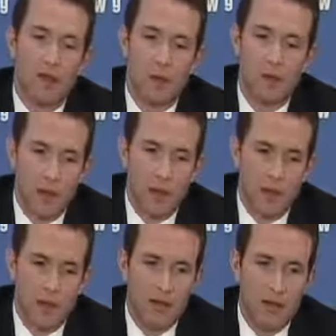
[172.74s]
So in a
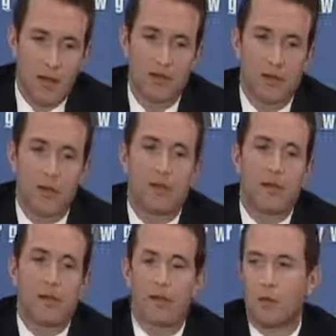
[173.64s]
large number of cases, I
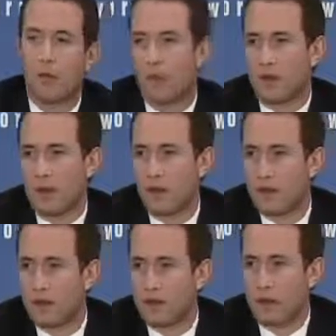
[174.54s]
don't think it's
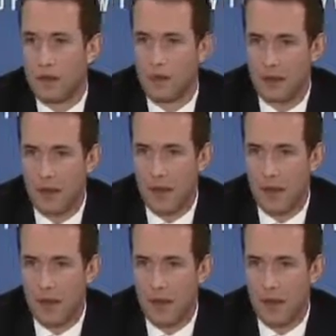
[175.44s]
wickedness that